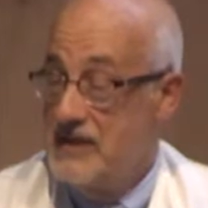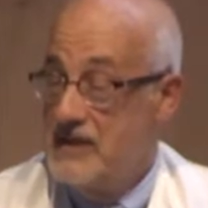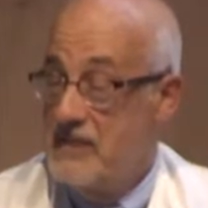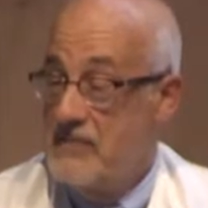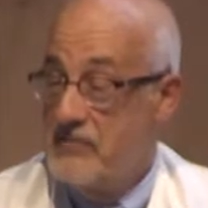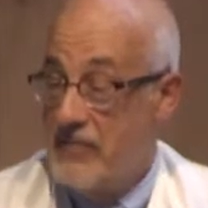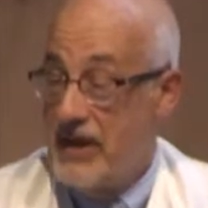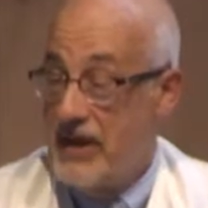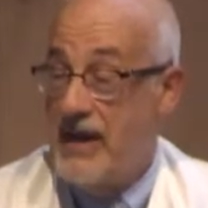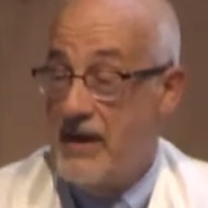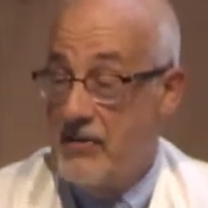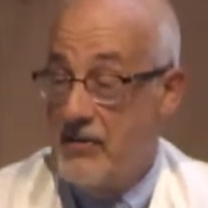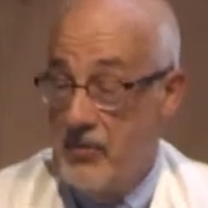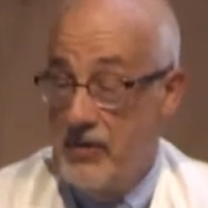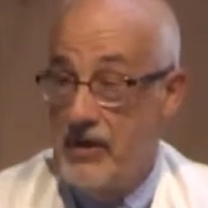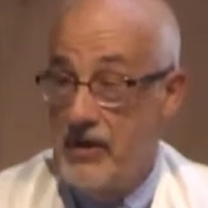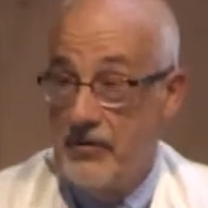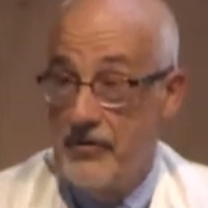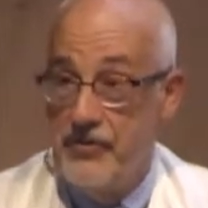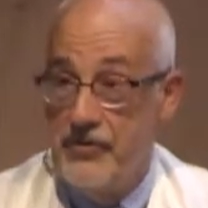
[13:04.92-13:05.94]
but I
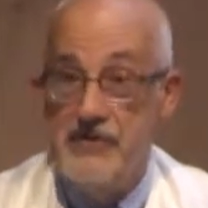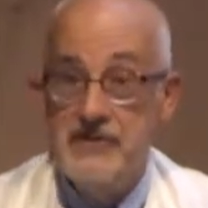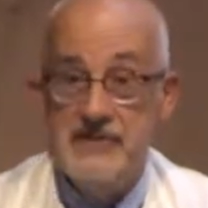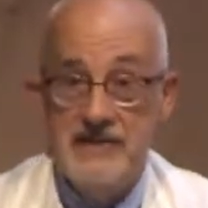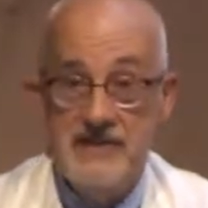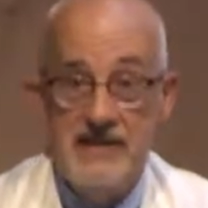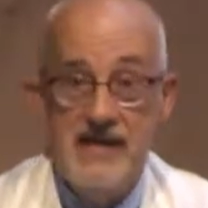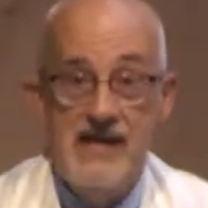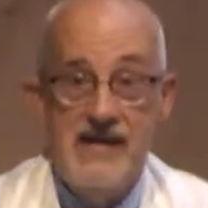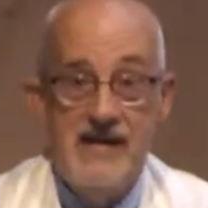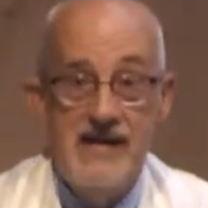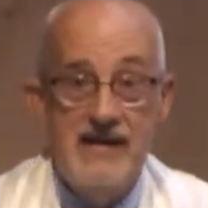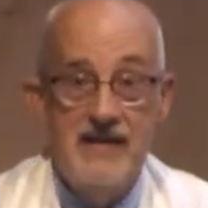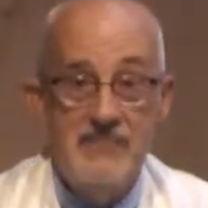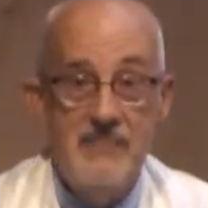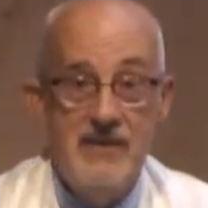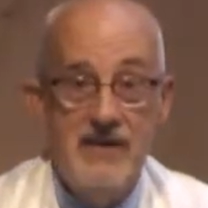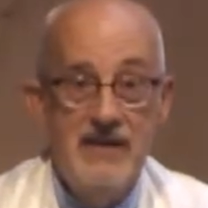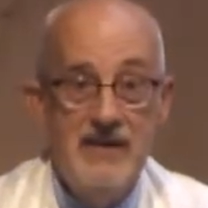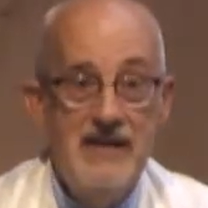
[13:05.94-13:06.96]
will this time.
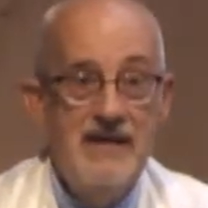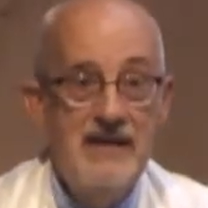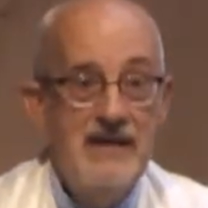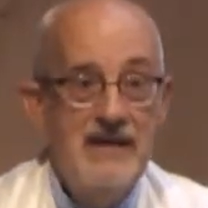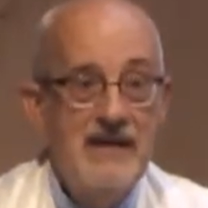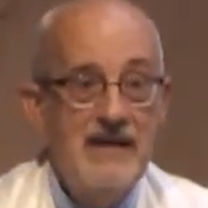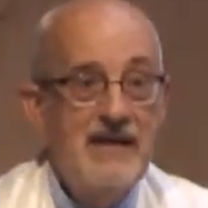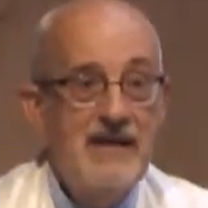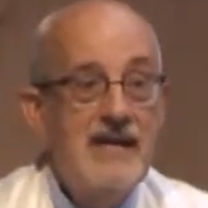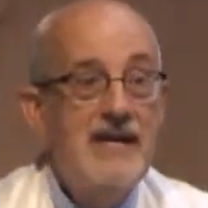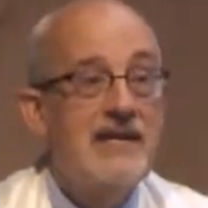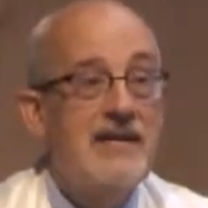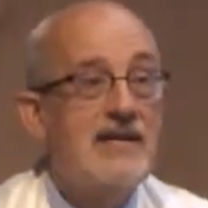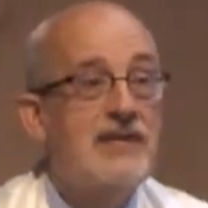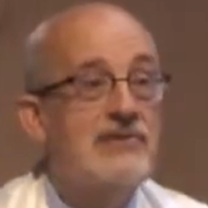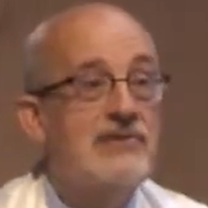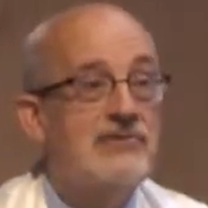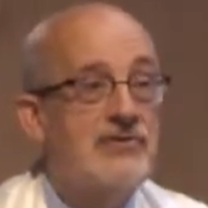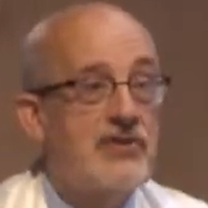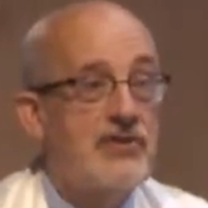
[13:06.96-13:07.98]
It
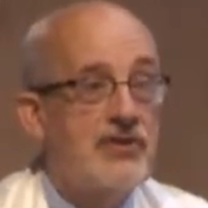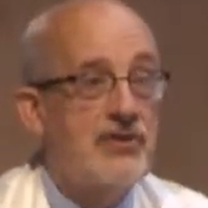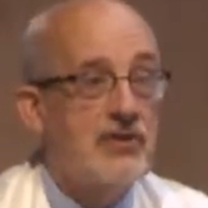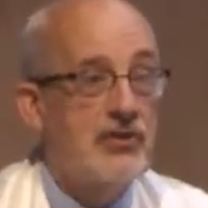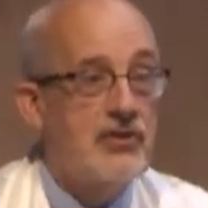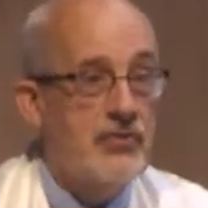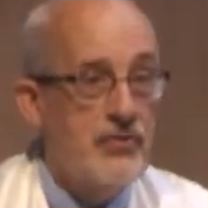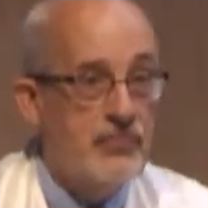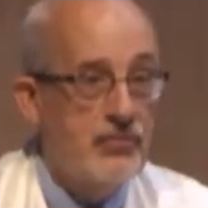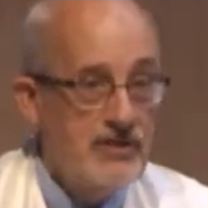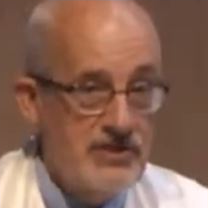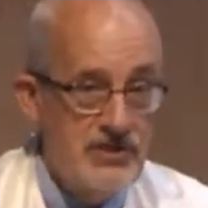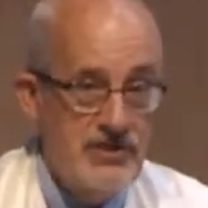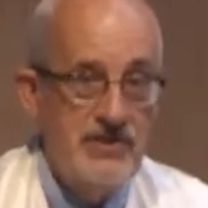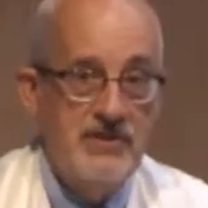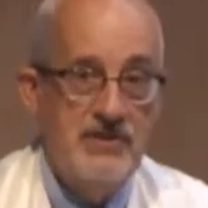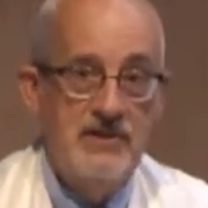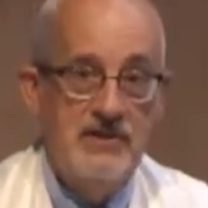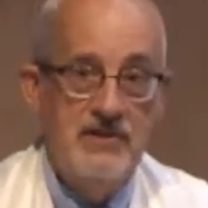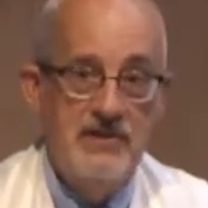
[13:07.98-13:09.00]
is the
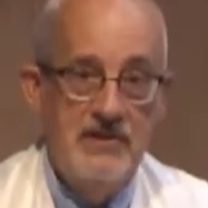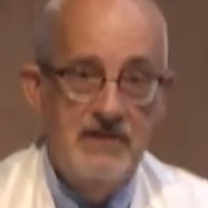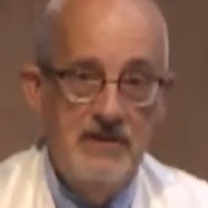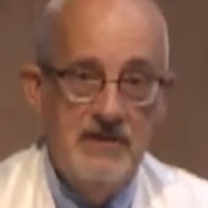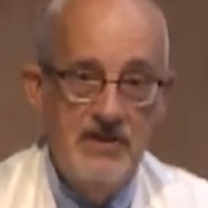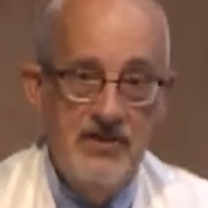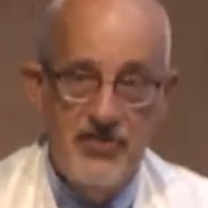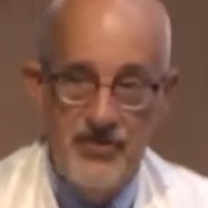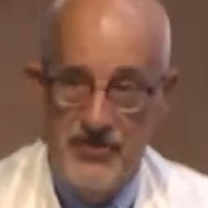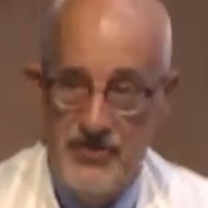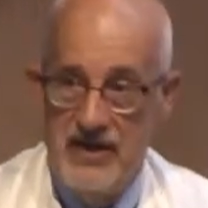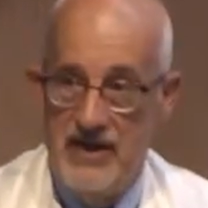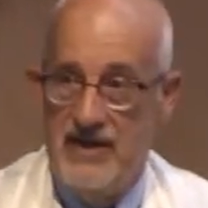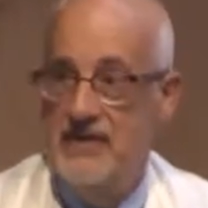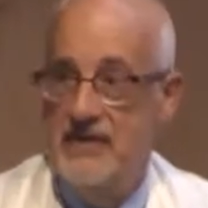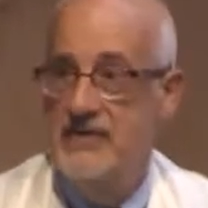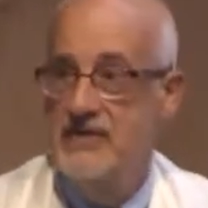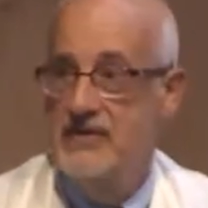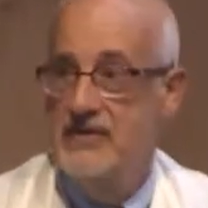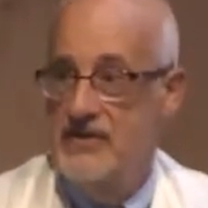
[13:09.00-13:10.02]
Christian thing
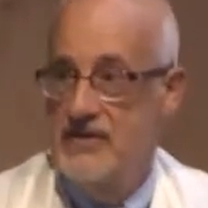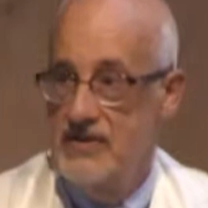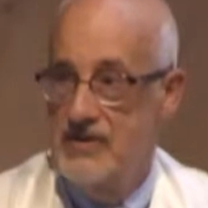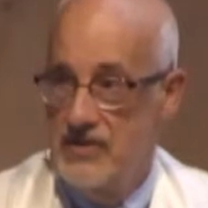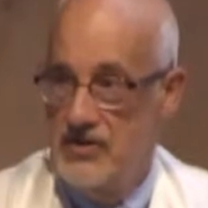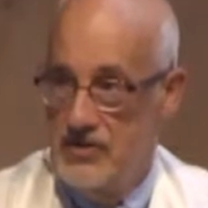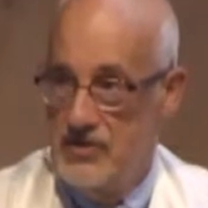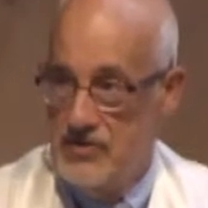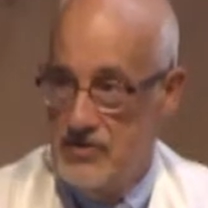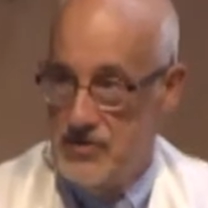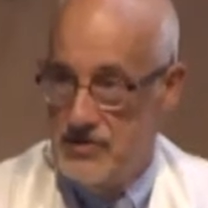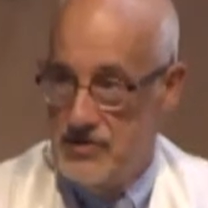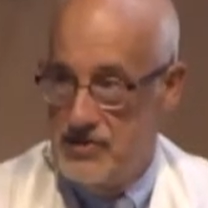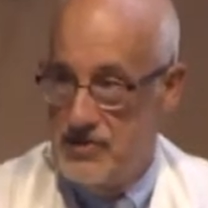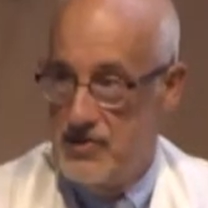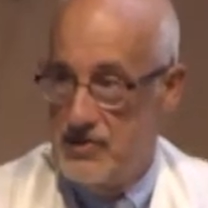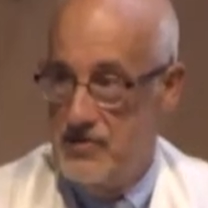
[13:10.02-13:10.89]
to do.